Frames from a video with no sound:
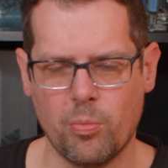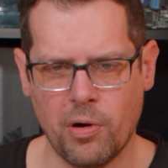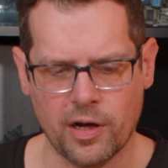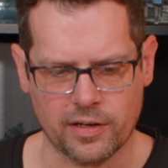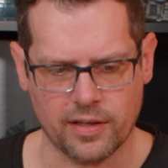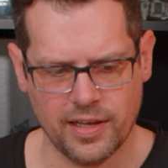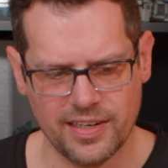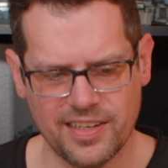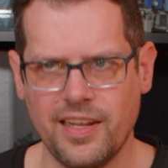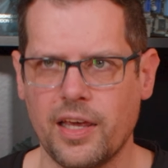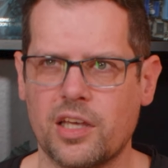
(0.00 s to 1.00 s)
but
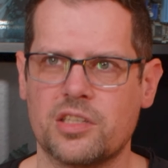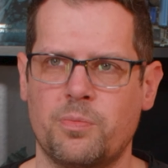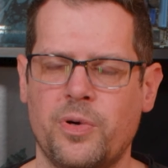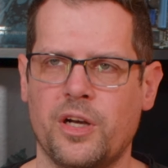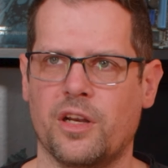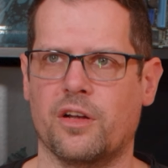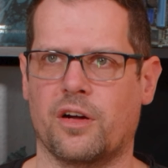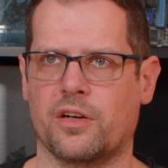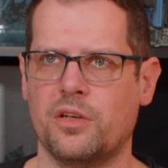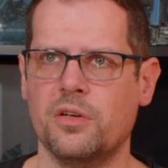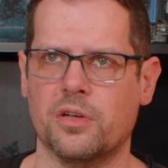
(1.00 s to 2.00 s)
the DAC is pretty
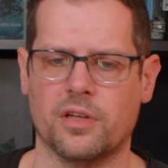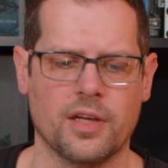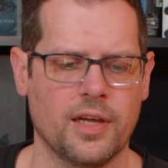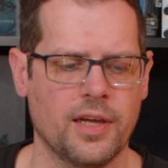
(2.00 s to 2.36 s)
darn good.